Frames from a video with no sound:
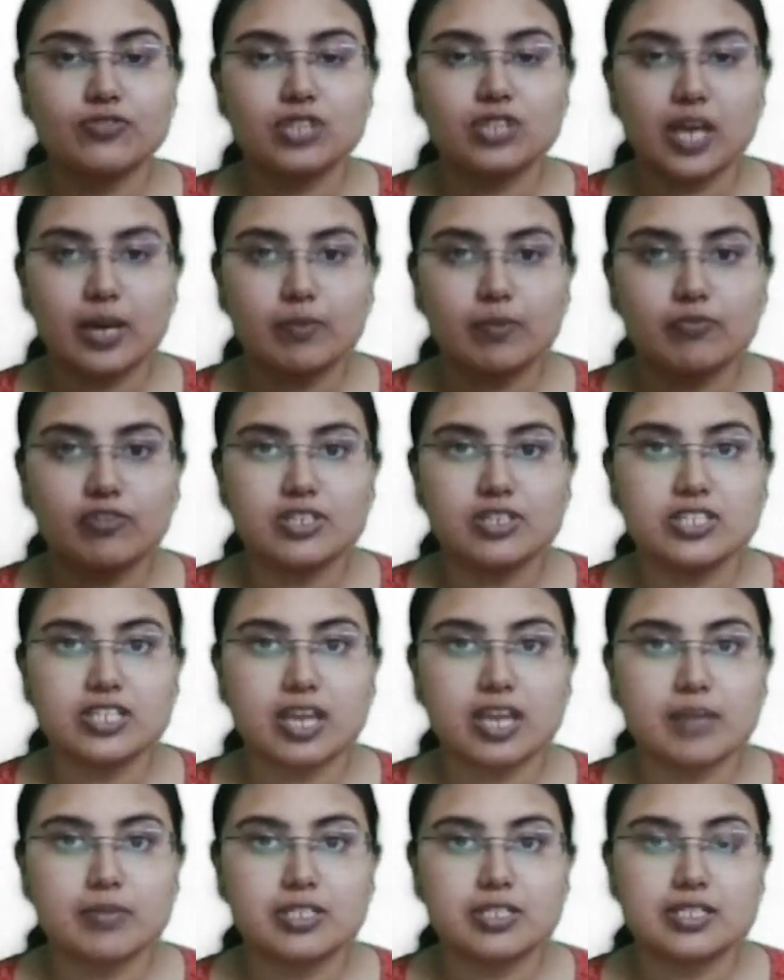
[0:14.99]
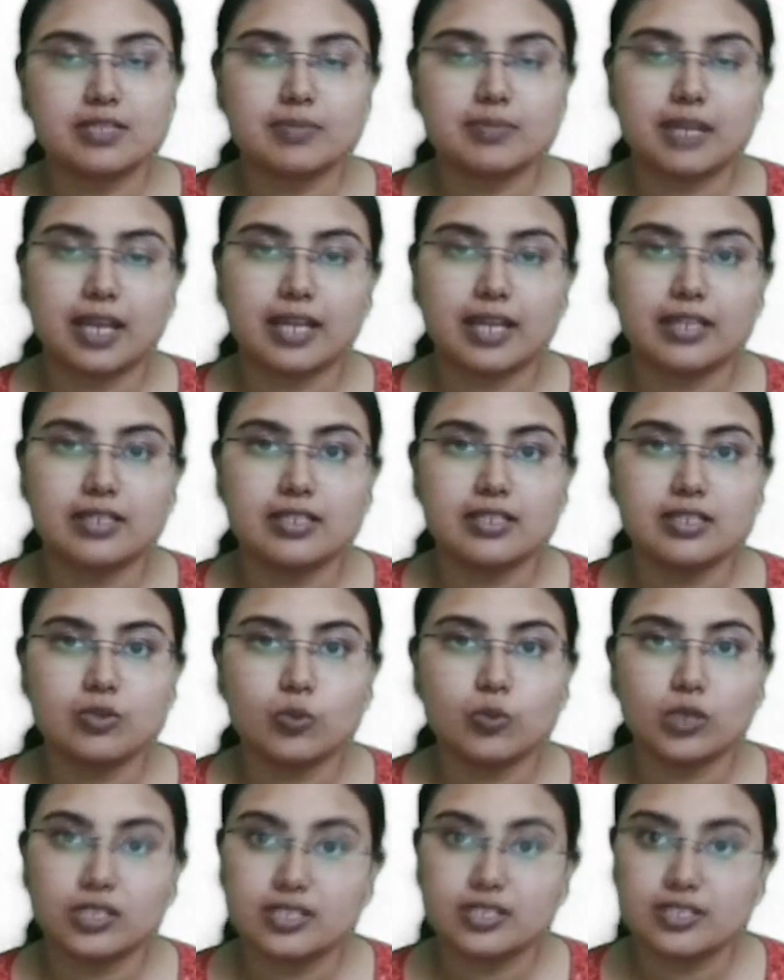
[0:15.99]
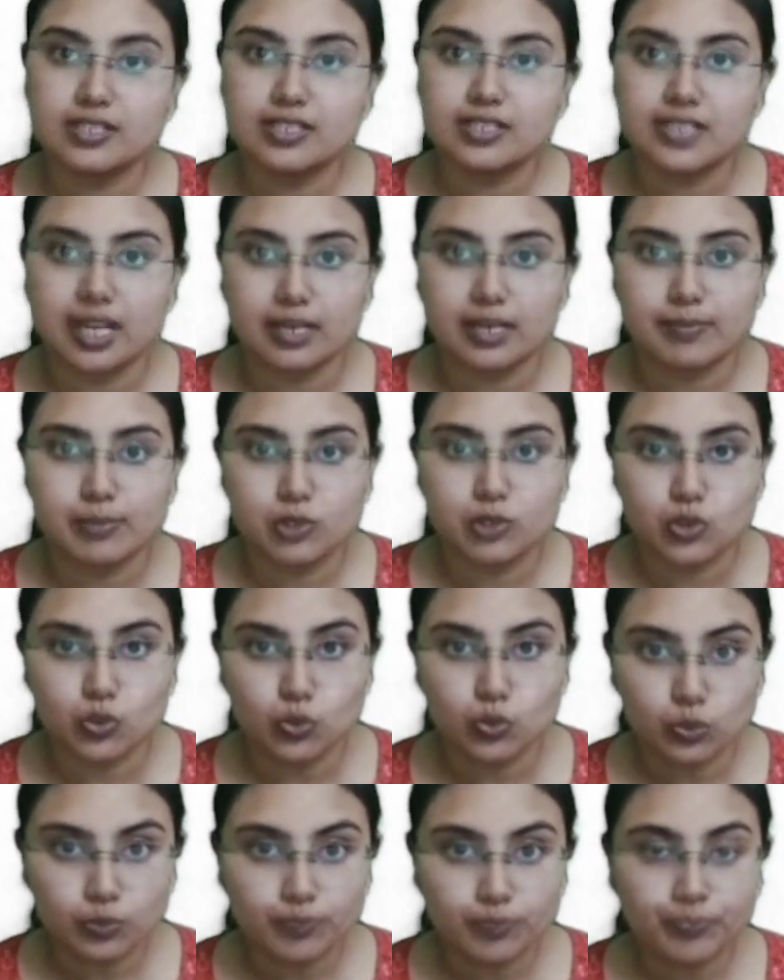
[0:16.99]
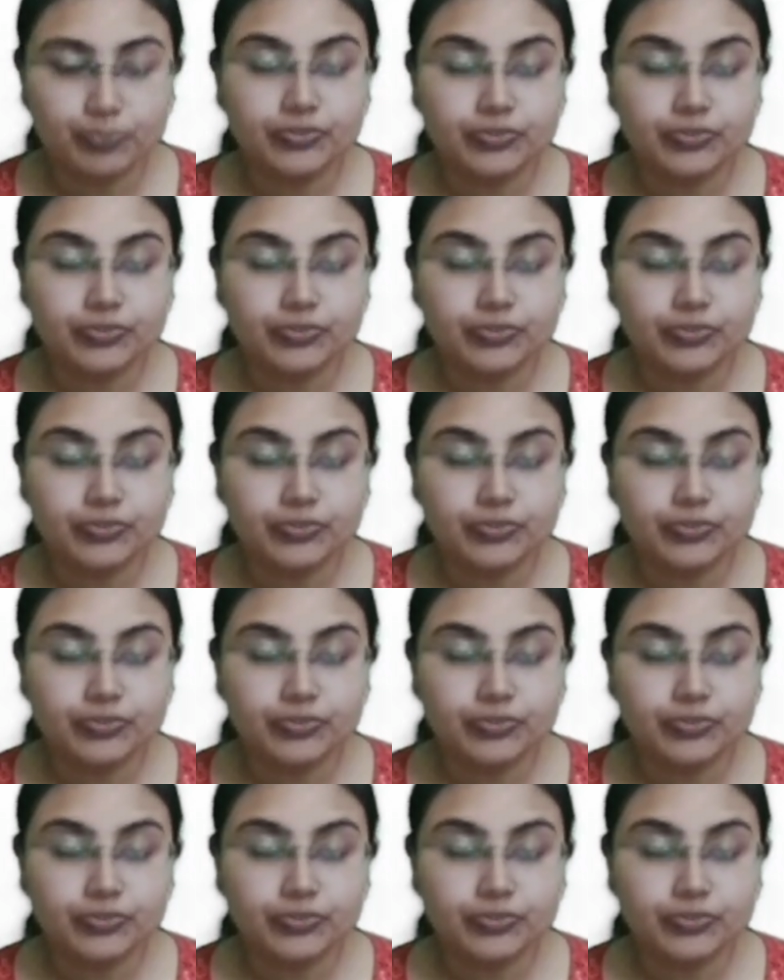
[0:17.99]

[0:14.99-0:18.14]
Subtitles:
type 1 diabetes mellitus versus type 2,